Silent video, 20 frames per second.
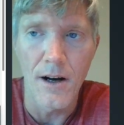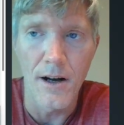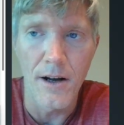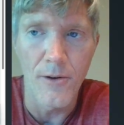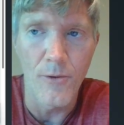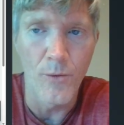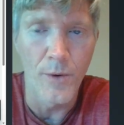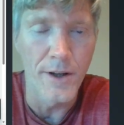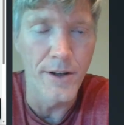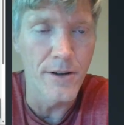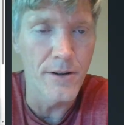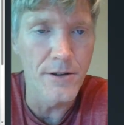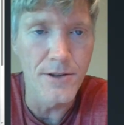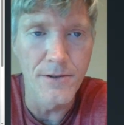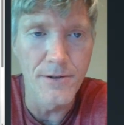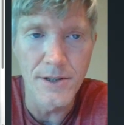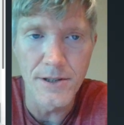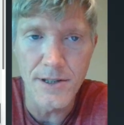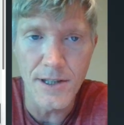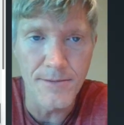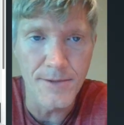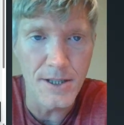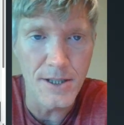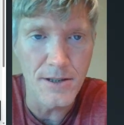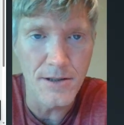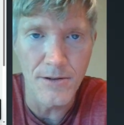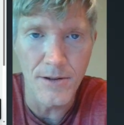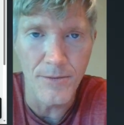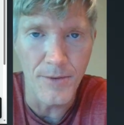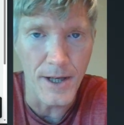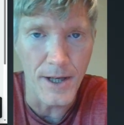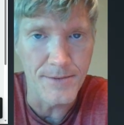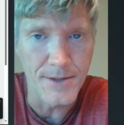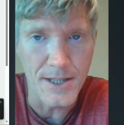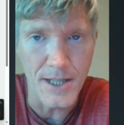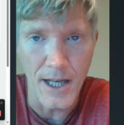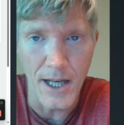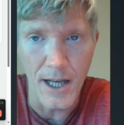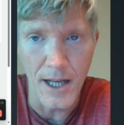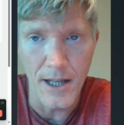when you're doing something to a
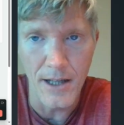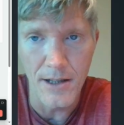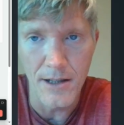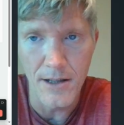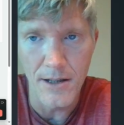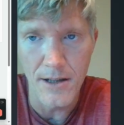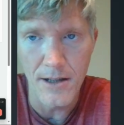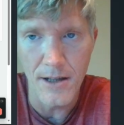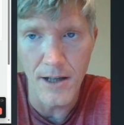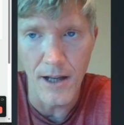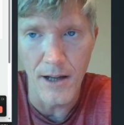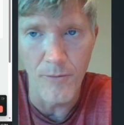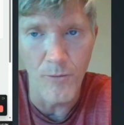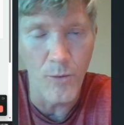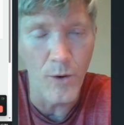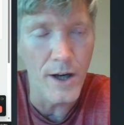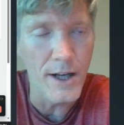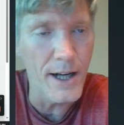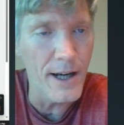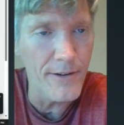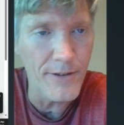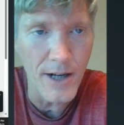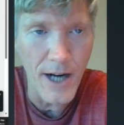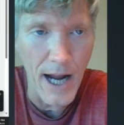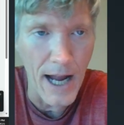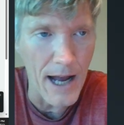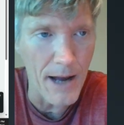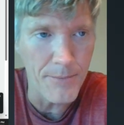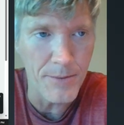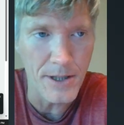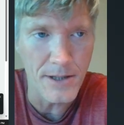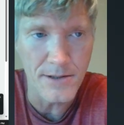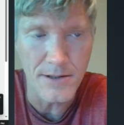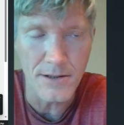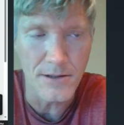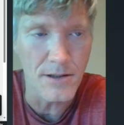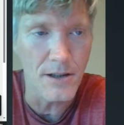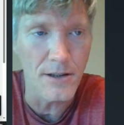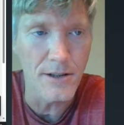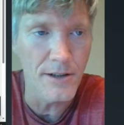website, and whatever happens,
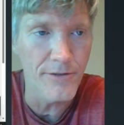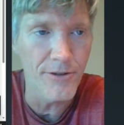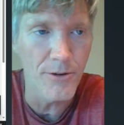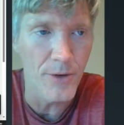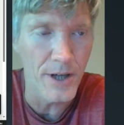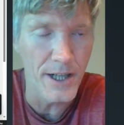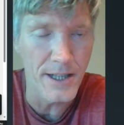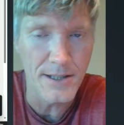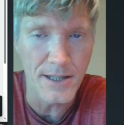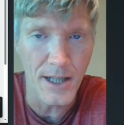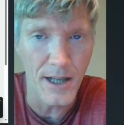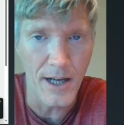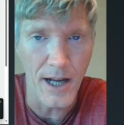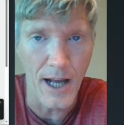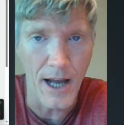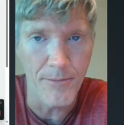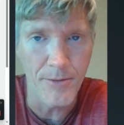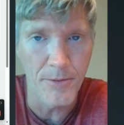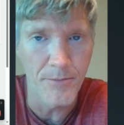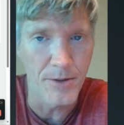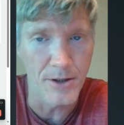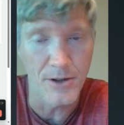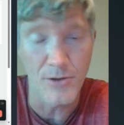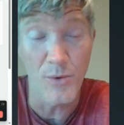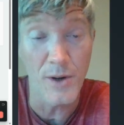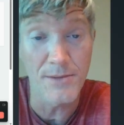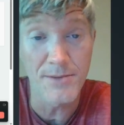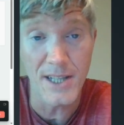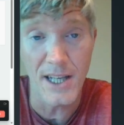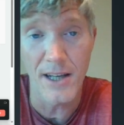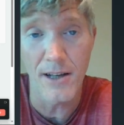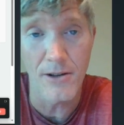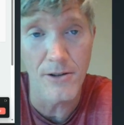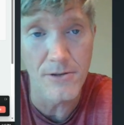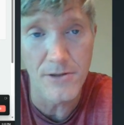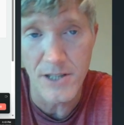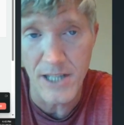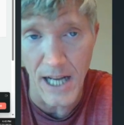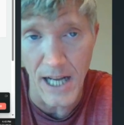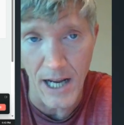there's all different ways it can happen, but the website
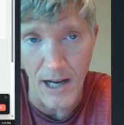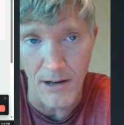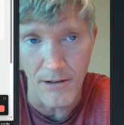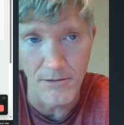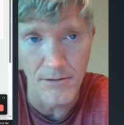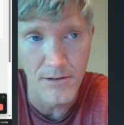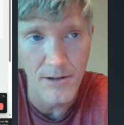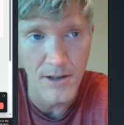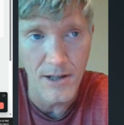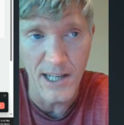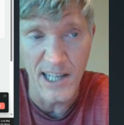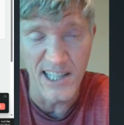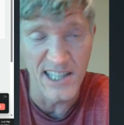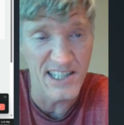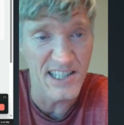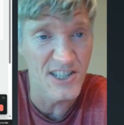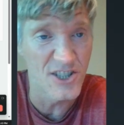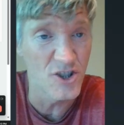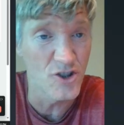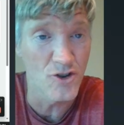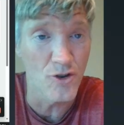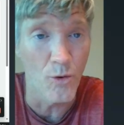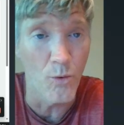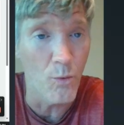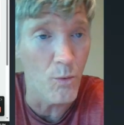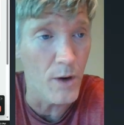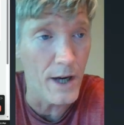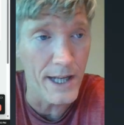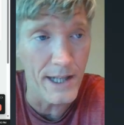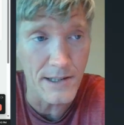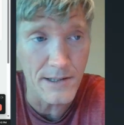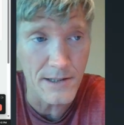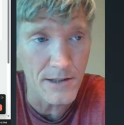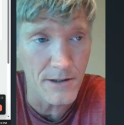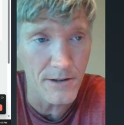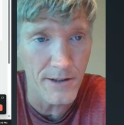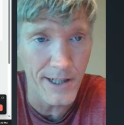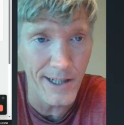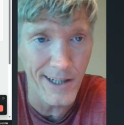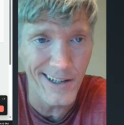goes down and it's just a white
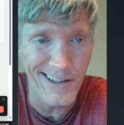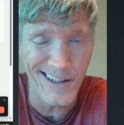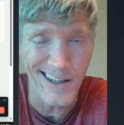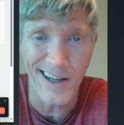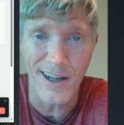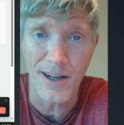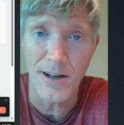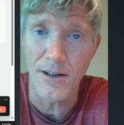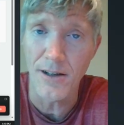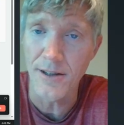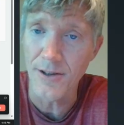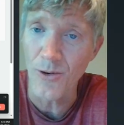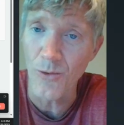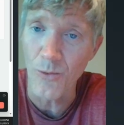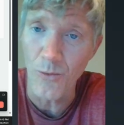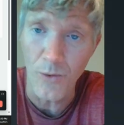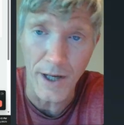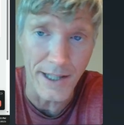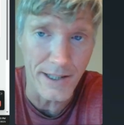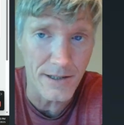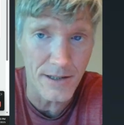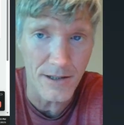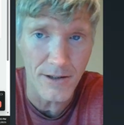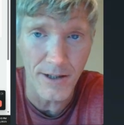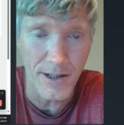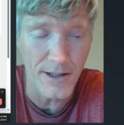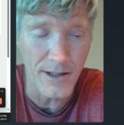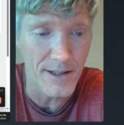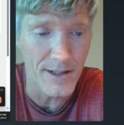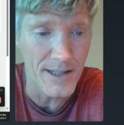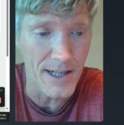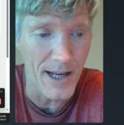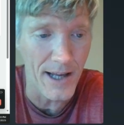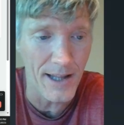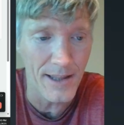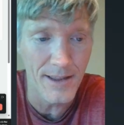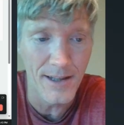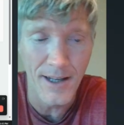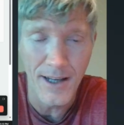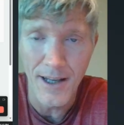screen. I call it the white screen of
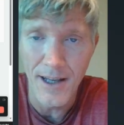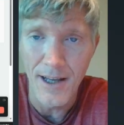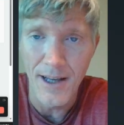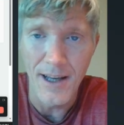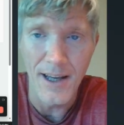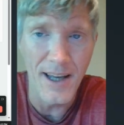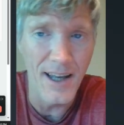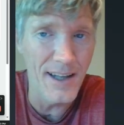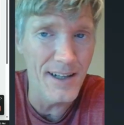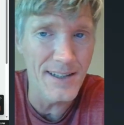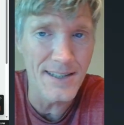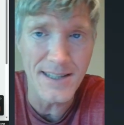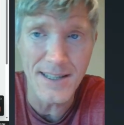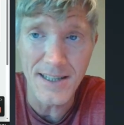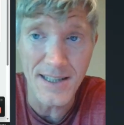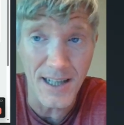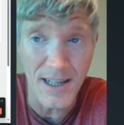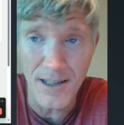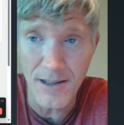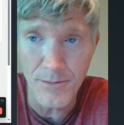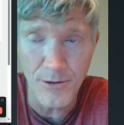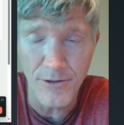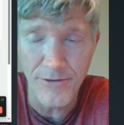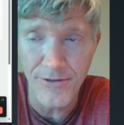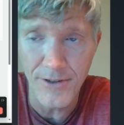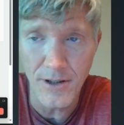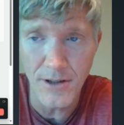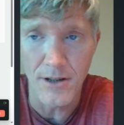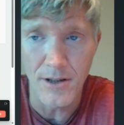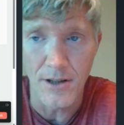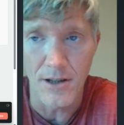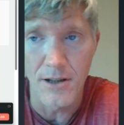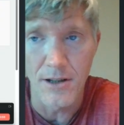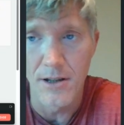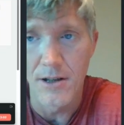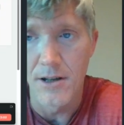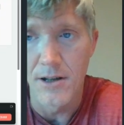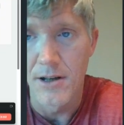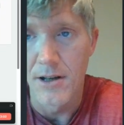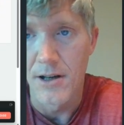death. It is a terrible feeling.
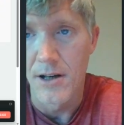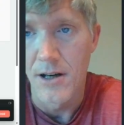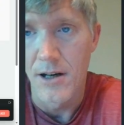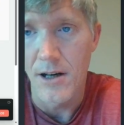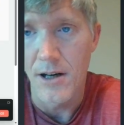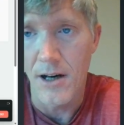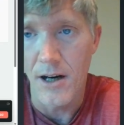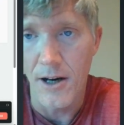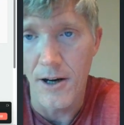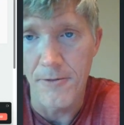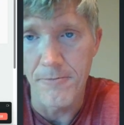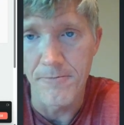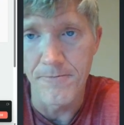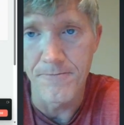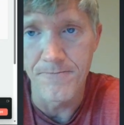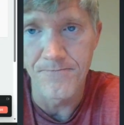I